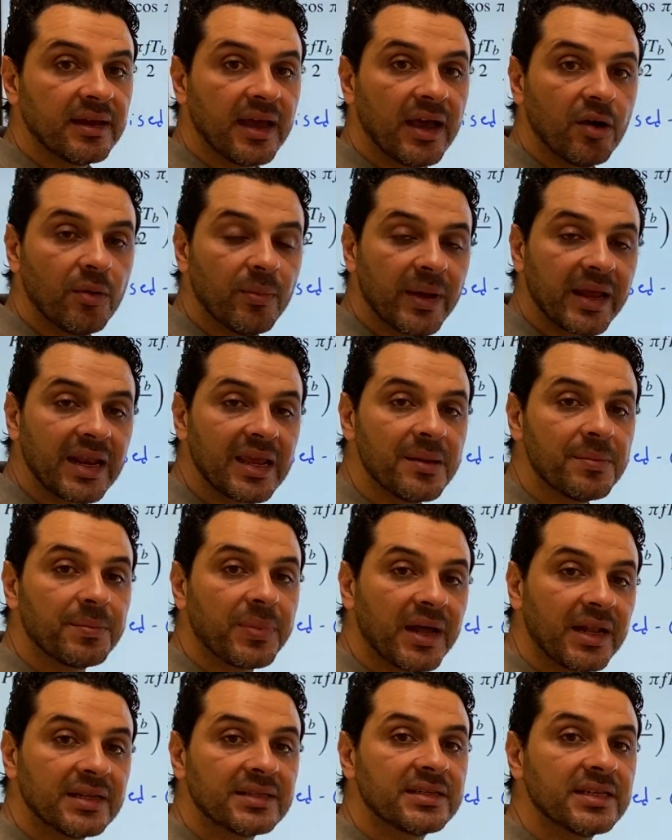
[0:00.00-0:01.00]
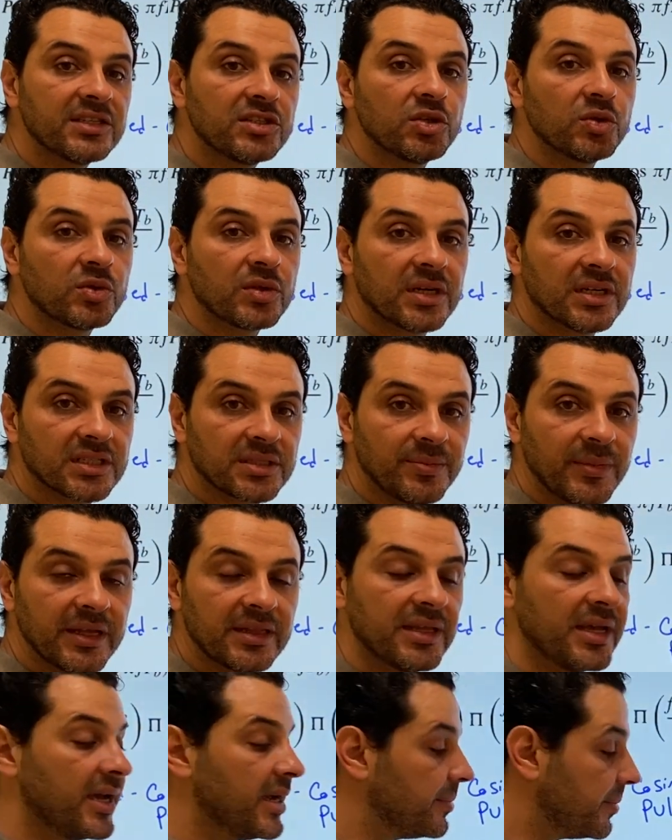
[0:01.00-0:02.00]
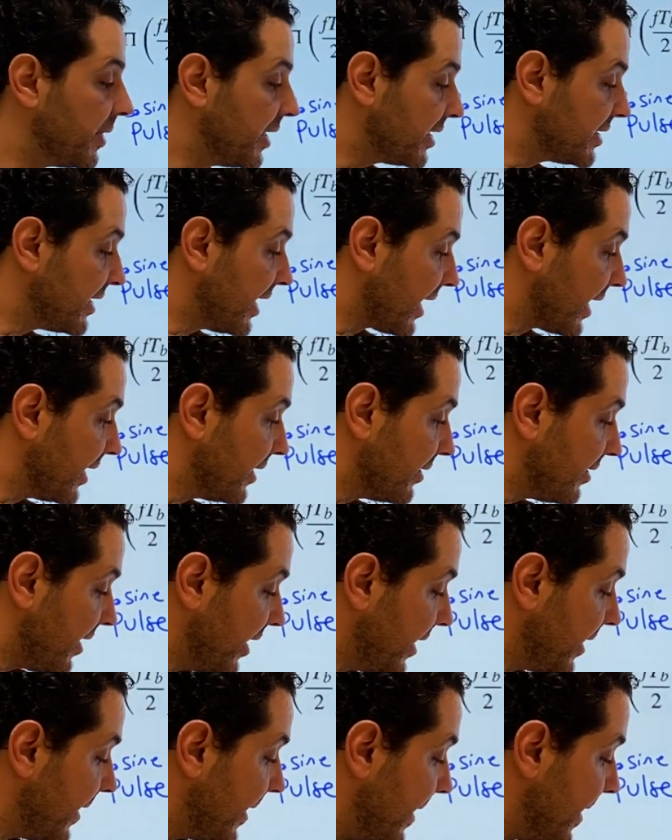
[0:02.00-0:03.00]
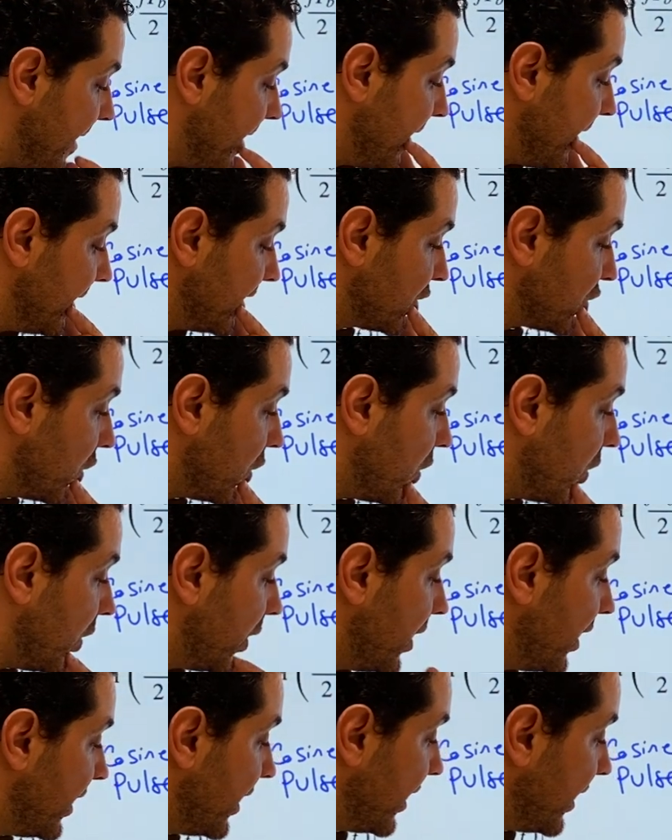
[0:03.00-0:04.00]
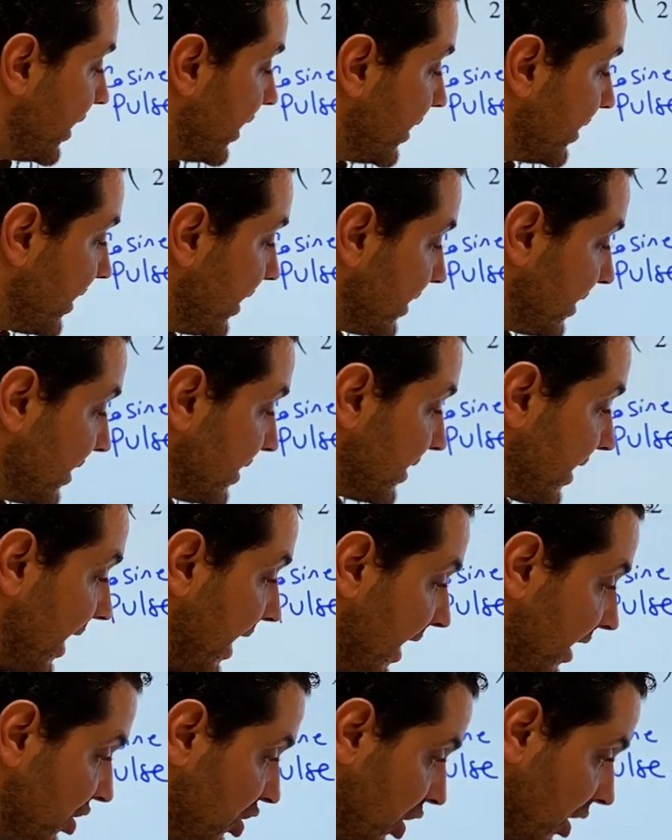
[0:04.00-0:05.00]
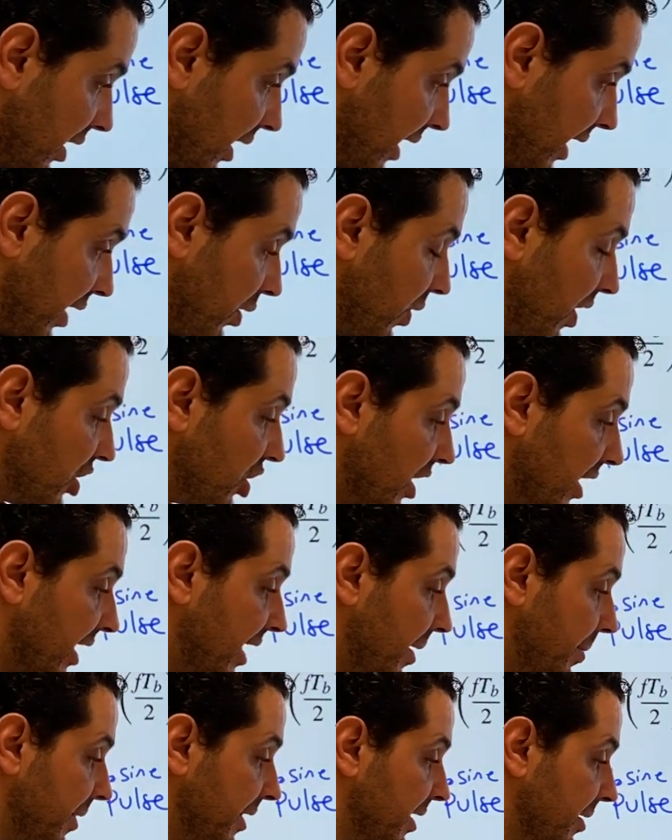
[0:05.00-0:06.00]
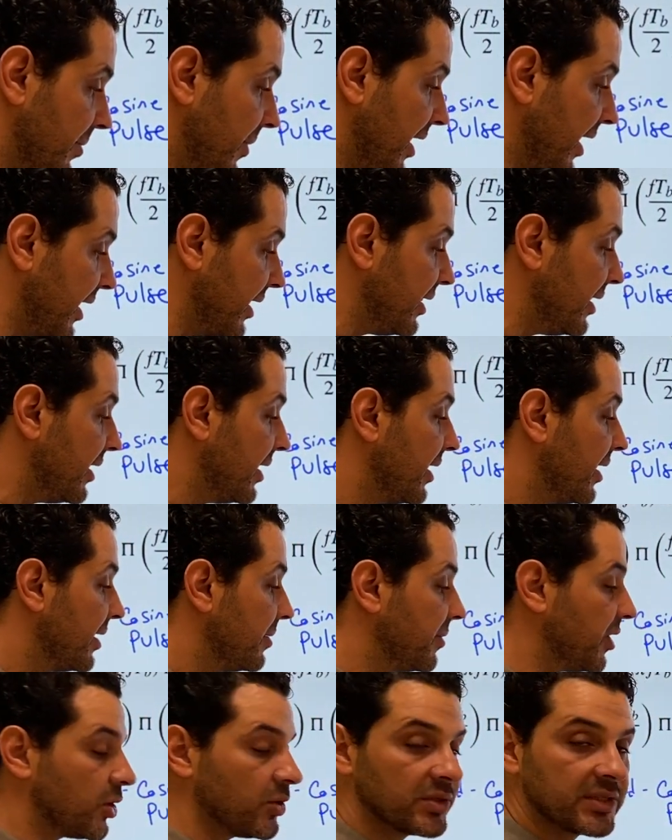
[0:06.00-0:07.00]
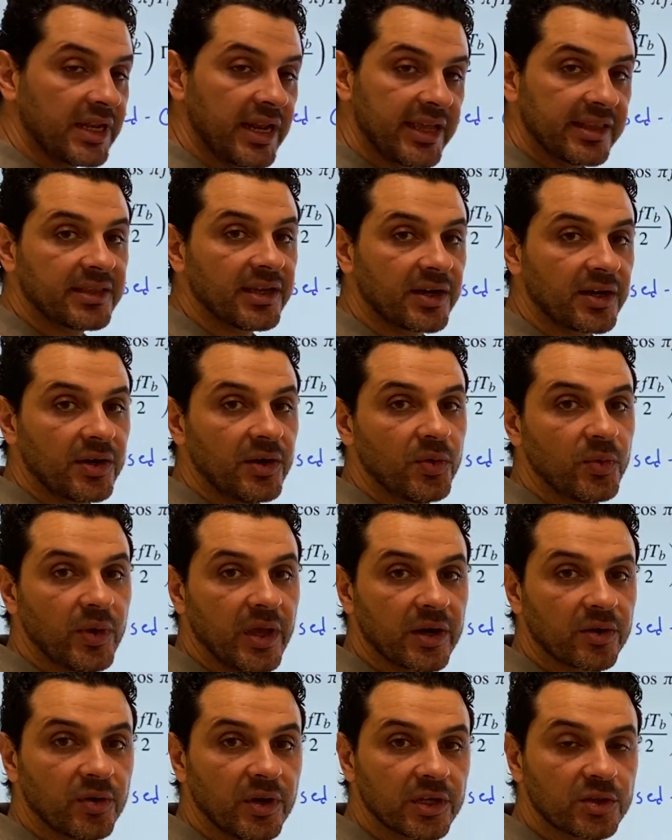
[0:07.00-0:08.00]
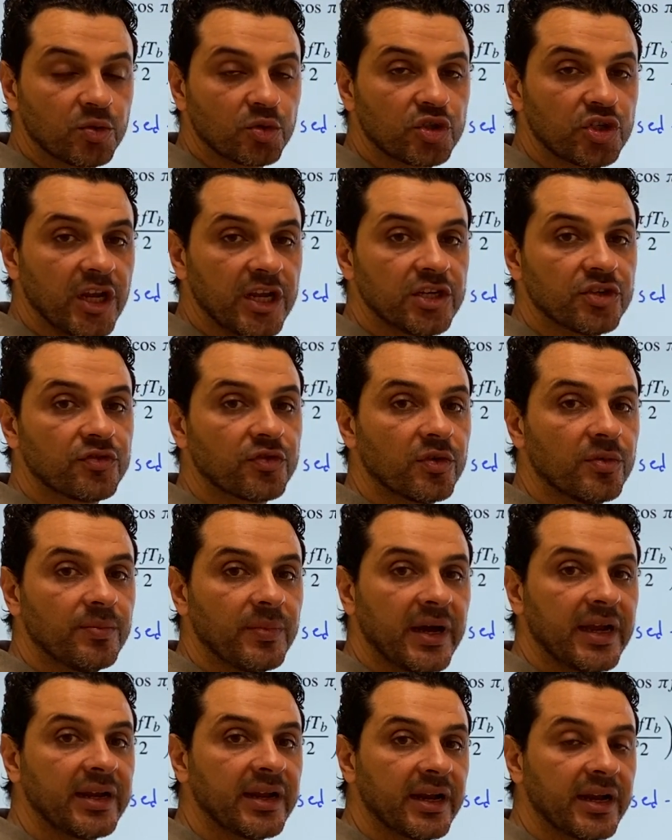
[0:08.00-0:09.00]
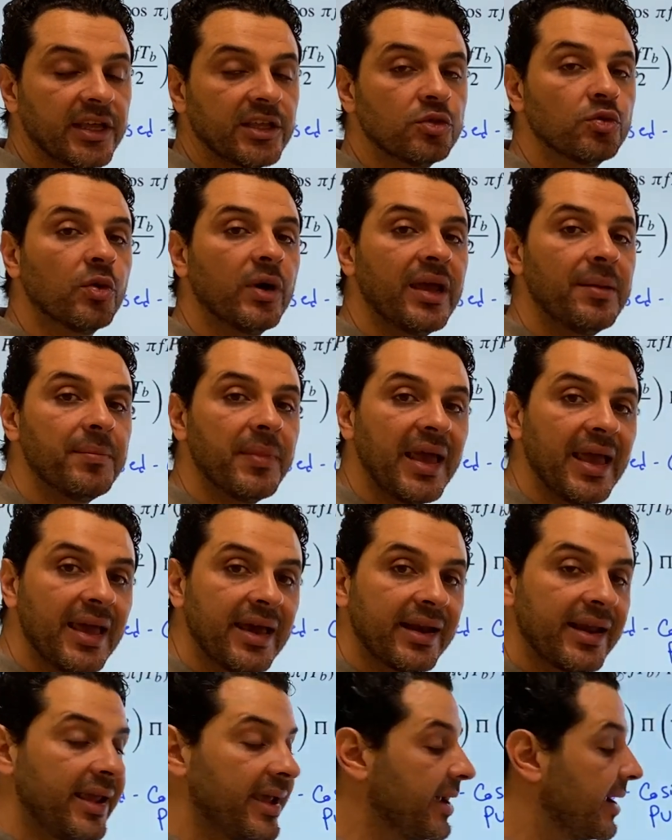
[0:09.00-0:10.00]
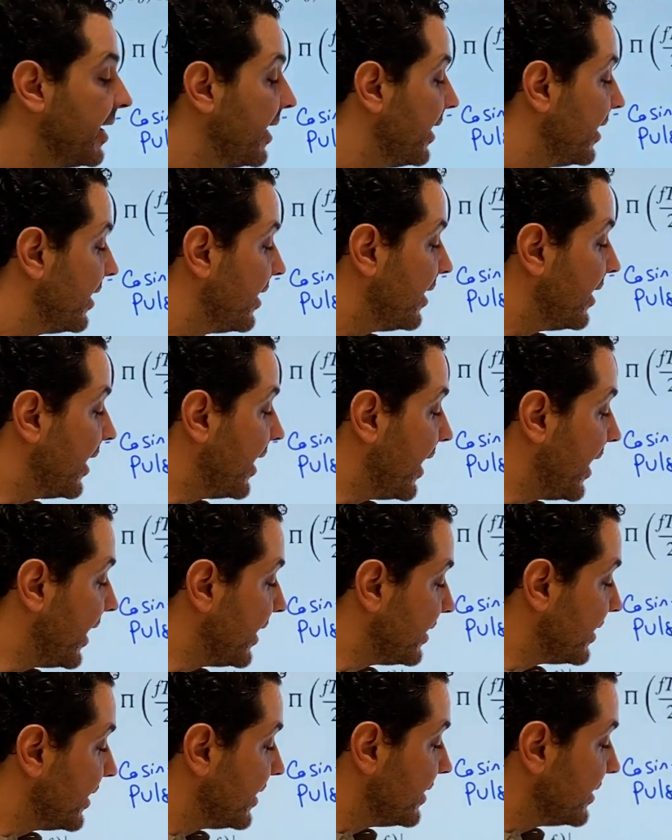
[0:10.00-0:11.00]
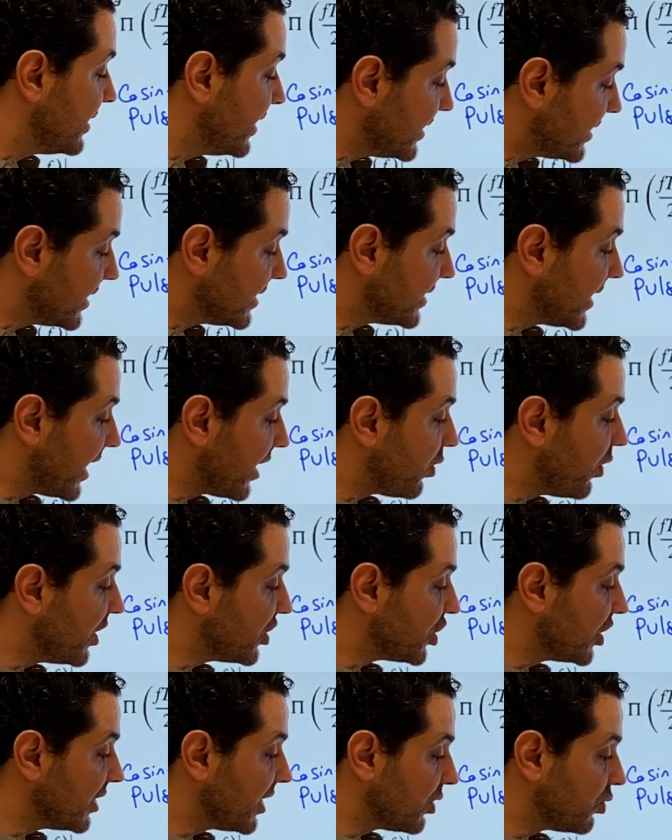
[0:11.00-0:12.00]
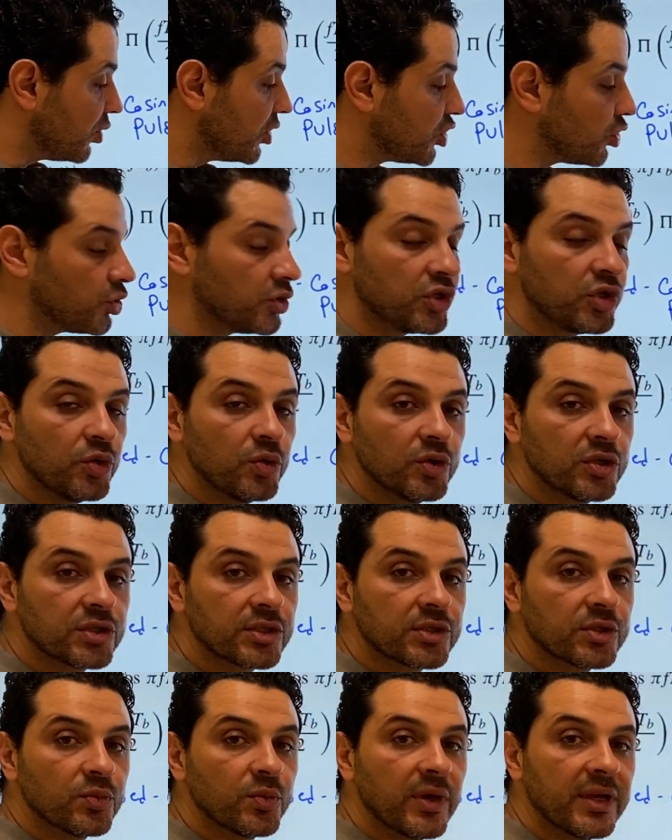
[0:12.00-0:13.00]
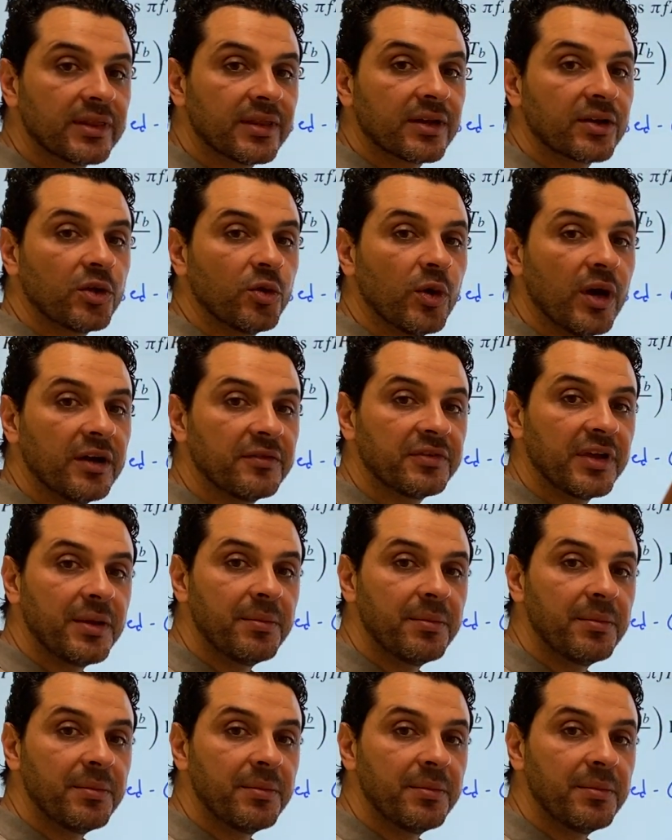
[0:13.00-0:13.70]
how many pulses you transmit per second, right? So this is the general equation, keep it in mind. because later we are going to change from binary to m-ary, and this is the equation that we should use whether you have